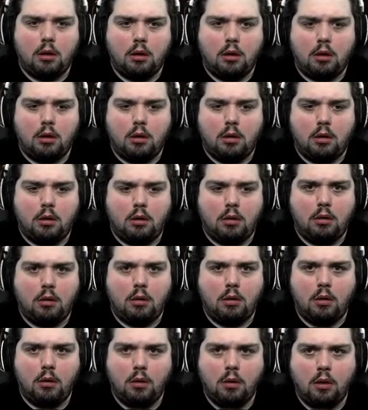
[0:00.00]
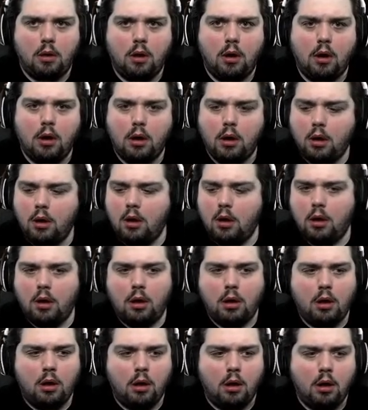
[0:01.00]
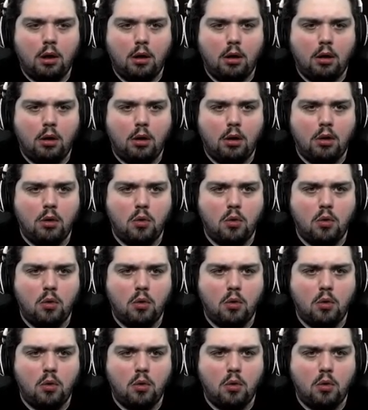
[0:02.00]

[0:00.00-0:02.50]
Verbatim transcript: Oh. Oh,